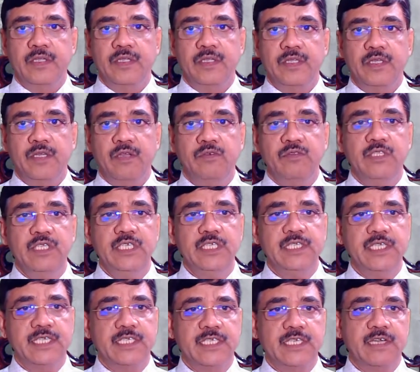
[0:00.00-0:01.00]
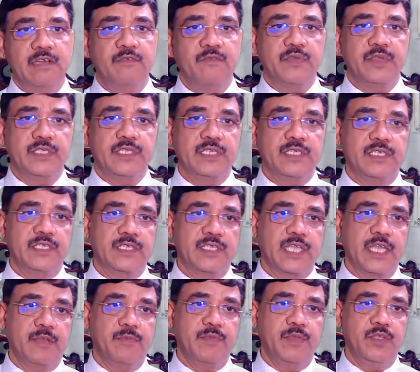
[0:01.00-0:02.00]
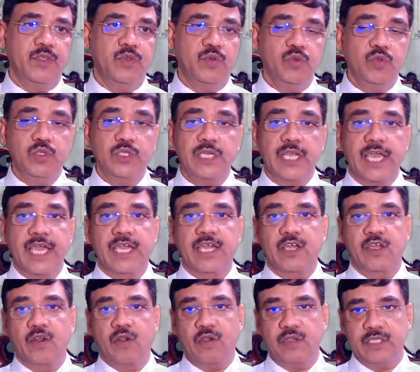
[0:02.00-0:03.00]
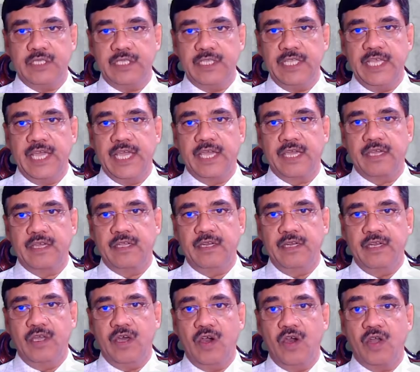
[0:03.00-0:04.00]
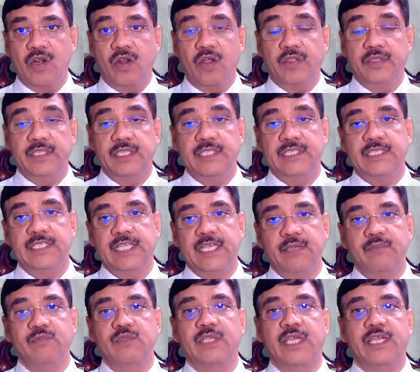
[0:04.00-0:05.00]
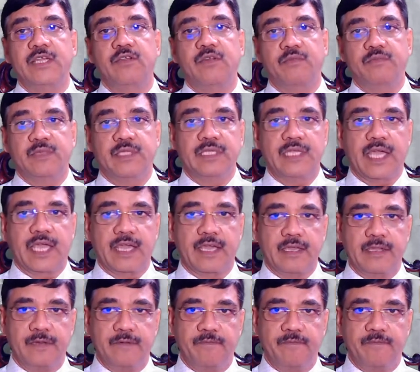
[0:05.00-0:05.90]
Now these external fixators can be used across the ankle or on the same side of the ankle.